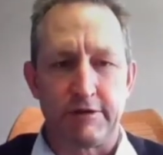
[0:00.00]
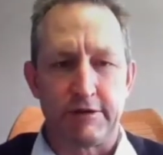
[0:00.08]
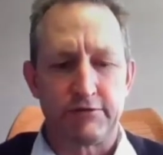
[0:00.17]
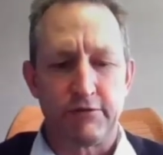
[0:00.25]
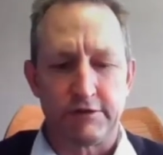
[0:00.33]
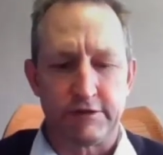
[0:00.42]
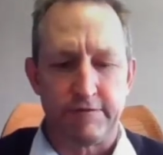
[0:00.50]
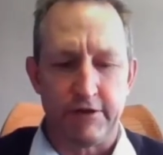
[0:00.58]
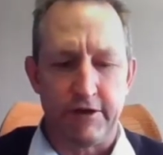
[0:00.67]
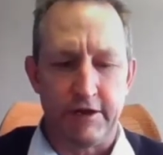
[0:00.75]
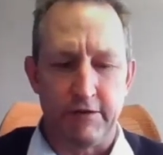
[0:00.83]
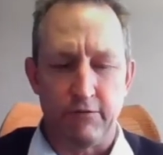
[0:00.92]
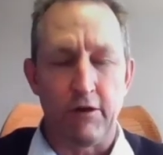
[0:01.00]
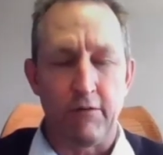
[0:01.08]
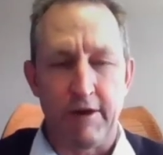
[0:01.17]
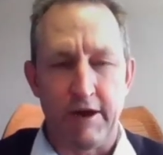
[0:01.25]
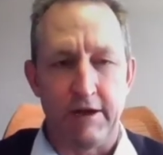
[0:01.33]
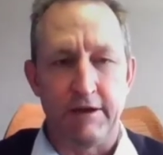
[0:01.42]
But this one's a very
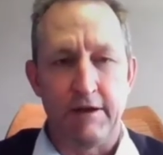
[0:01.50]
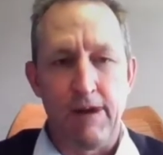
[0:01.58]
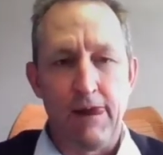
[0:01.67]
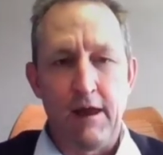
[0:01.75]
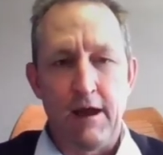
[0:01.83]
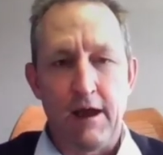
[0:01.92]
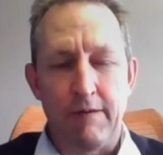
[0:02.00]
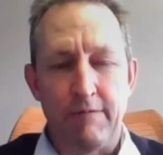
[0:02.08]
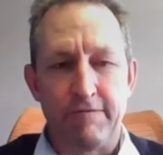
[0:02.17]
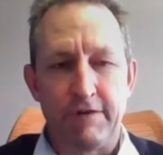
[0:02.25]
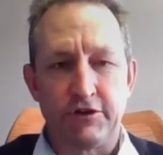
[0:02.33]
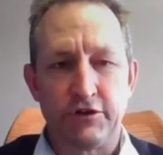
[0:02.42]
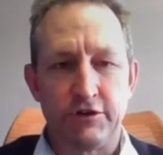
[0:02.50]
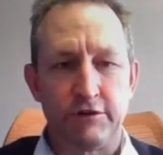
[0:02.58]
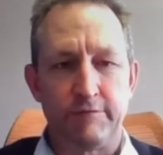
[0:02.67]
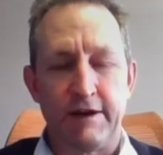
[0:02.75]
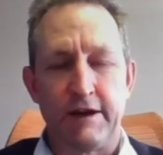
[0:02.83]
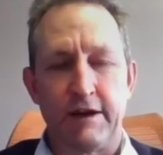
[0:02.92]
well-made face
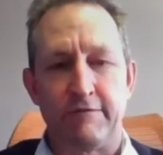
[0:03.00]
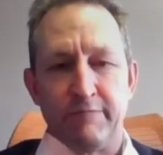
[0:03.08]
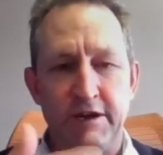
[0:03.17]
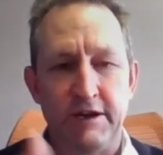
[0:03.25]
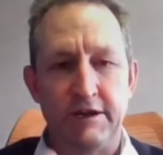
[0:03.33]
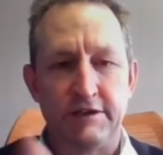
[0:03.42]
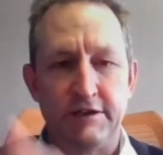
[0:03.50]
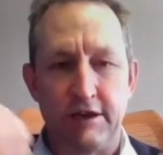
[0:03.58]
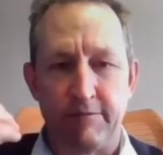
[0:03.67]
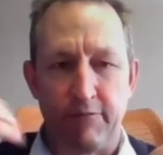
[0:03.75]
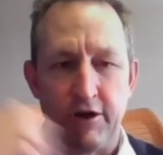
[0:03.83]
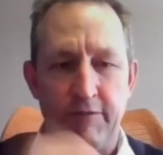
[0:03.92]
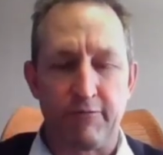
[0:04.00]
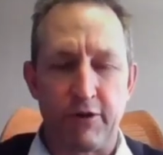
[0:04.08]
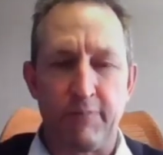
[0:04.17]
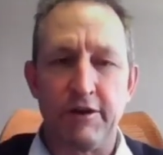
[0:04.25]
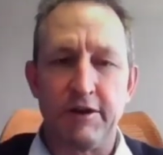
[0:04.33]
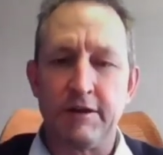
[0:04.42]
shield made out of PET and
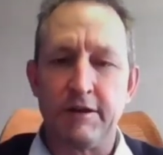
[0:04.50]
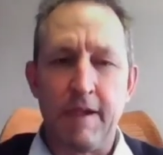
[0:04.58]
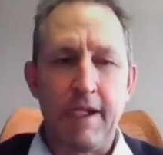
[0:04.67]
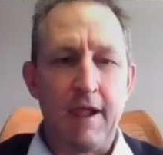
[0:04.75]
polypropylene,